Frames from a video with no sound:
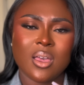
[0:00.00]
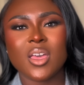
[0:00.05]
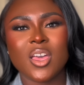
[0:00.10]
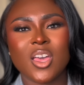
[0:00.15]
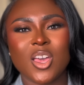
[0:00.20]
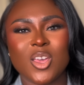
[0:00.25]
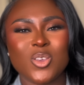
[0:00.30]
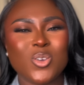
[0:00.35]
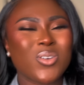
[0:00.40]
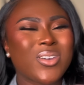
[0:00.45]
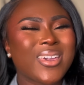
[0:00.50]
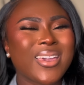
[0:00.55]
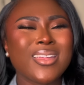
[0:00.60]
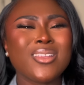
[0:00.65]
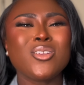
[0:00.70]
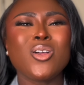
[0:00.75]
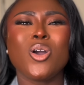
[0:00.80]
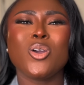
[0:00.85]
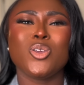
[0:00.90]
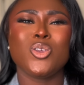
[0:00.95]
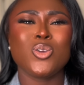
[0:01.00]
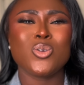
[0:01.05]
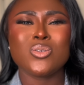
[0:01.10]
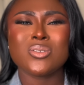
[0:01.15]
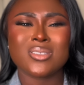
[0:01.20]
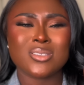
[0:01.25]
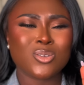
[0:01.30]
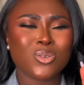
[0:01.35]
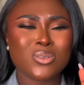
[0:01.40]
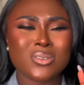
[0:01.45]
You cannot
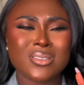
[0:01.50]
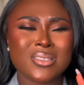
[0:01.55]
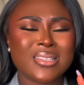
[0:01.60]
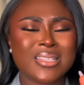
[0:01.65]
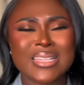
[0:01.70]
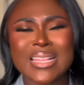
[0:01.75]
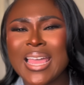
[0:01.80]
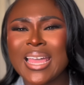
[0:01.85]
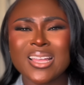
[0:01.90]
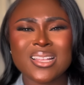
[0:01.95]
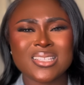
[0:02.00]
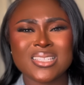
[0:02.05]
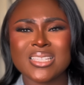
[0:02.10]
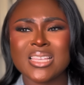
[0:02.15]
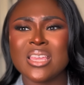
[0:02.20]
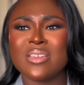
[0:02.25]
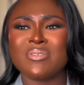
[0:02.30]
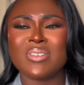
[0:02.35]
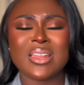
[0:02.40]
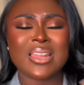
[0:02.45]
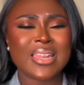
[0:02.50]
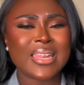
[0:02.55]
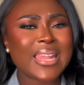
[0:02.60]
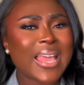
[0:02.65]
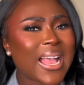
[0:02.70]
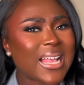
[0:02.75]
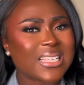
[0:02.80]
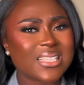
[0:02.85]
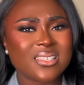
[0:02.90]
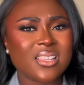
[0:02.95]
use those negative and
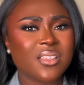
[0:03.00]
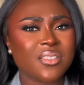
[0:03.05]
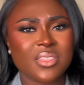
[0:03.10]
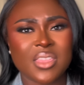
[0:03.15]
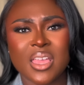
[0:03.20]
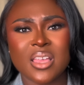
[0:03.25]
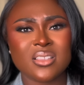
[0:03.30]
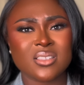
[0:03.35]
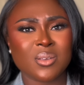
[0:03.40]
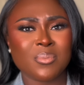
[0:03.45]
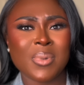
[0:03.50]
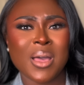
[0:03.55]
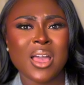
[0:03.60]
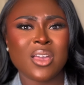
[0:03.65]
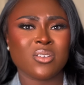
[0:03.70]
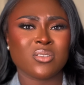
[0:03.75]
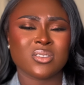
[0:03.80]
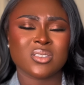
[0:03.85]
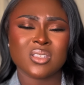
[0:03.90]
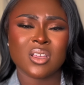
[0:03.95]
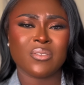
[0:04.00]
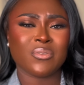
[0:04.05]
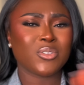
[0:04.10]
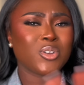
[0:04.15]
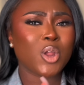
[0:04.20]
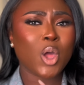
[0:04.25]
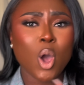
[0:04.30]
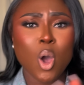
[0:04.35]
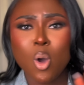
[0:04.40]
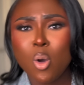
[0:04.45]
nasty things about yourself.
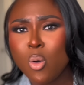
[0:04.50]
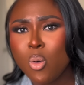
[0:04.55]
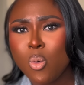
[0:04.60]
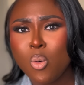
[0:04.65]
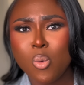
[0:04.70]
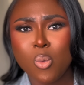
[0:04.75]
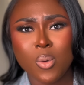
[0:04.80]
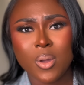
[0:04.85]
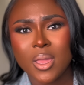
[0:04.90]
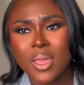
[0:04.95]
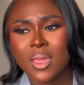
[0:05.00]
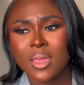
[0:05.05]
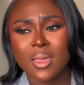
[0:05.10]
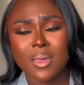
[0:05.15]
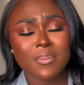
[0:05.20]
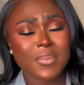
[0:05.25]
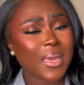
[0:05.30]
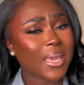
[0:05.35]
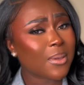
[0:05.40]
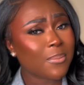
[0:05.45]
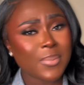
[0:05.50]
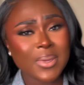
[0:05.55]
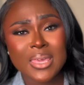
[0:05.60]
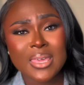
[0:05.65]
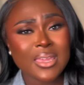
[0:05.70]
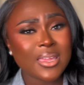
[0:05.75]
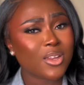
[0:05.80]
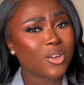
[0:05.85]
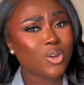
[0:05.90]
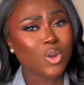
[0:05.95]
No,
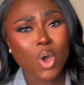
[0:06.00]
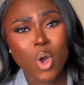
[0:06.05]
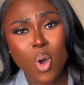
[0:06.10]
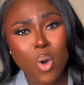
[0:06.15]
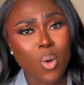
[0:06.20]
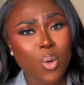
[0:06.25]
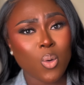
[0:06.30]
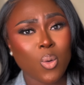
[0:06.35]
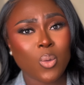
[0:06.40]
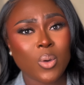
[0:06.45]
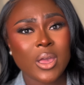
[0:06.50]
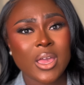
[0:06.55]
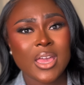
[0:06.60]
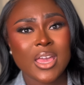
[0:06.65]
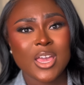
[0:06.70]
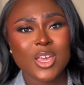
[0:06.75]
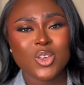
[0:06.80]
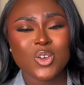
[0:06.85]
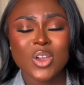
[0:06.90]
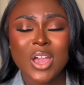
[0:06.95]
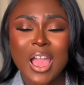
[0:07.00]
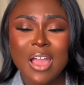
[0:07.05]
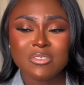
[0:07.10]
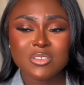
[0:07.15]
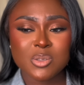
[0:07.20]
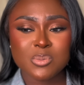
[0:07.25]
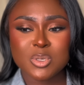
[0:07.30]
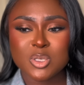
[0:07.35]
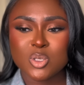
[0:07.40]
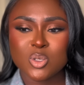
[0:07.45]
baby, no. You have
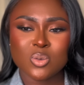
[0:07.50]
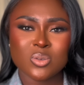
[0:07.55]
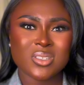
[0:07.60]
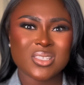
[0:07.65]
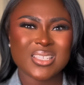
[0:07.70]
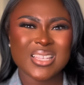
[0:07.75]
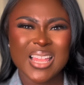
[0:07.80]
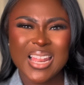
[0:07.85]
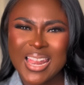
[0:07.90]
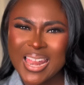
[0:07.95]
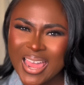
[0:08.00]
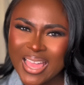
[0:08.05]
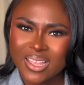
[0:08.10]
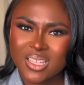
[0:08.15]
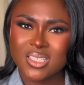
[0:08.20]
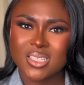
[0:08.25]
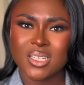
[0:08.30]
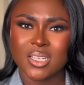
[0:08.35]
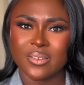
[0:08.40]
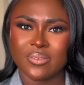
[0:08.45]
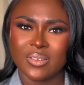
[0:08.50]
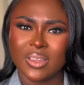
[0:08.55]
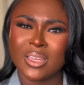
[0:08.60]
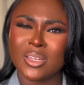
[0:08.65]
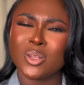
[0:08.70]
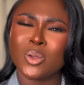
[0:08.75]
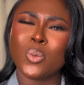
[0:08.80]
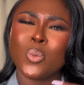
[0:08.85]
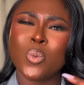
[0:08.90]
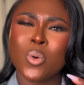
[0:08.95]
to be so selective in
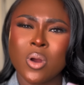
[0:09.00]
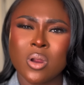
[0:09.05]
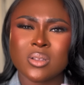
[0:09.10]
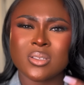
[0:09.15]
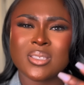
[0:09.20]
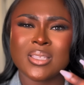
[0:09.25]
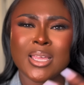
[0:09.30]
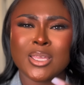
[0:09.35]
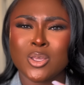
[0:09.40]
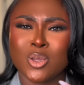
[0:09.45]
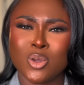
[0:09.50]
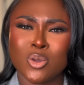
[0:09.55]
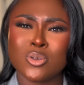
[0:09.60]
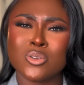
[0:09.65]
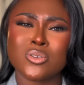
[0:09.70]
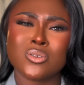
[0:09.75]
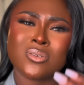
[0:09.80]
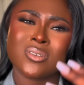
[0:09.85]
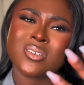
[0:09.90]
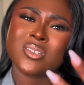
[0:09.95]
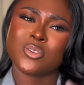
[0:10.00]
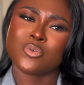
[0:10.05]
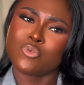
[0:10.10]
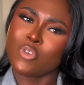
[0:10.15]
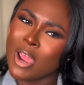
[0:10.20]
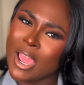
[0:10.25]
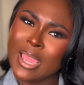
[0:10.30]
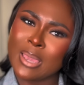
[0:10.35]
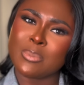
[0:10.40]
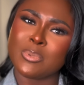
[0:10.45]
the words that you use to
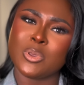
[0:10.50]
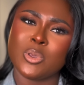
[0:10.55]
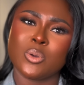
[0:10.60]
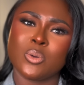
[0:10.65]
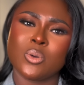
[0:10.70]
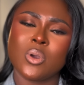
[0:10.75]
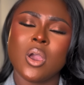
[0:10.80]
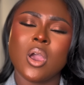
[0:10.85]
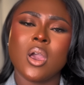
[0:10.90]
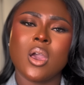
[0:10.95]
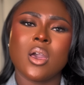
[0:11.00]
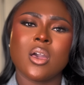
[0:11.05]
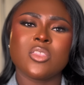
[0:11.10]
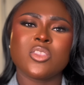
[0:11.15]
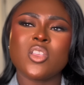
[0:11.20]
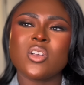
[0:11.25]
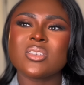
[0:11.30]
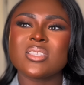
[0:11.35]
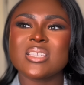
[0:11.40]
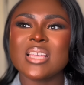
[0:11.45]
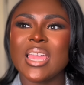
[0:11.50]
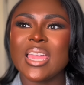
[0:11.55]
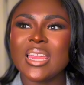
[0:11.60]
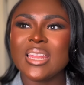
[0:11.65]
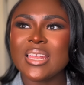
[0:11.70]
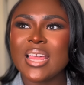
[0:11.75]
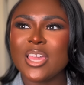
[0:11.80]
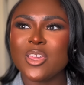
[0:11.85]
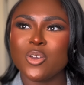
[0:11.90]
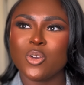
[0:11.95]
describe you. Not saying
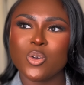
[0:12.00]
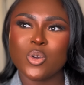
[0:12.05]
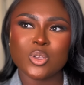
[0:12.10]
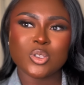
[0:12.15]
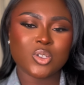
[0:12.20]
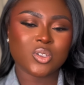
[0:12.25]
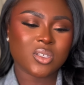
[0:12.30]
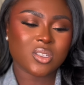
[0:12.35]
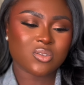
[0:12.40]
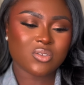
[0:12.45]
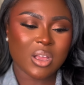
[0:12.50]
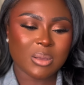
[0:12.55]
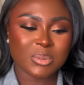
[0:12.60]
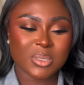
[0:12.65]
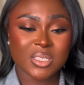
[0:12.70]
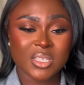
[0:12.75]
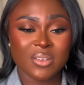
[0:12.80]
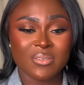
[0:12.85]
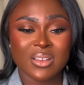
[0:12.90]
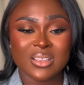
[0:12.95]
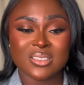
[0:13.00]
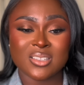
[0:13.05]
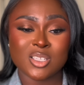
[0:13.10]
that you're going to describe yourself as this